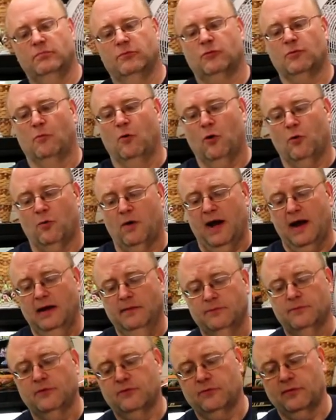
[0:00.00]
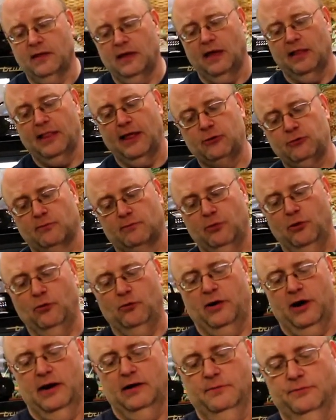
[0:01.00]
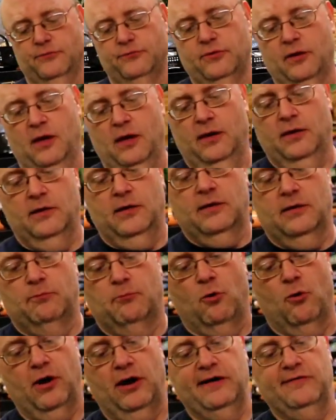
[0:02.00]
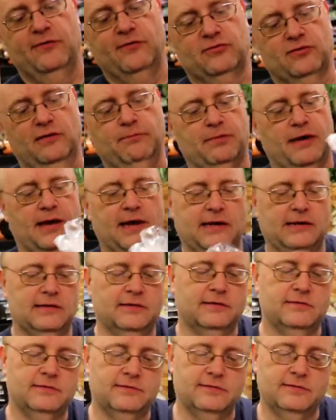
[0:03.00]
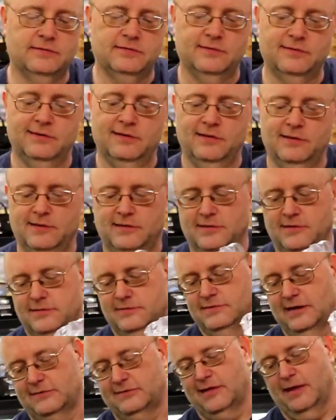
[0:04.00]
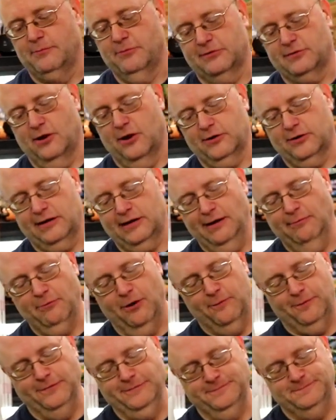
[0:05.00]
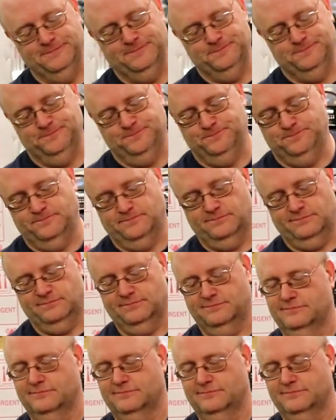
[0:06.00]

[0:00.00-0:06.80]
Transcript: Some more rams, these are the electric blue rams, more individually bagged. It takes that much longer to get them open. Wow.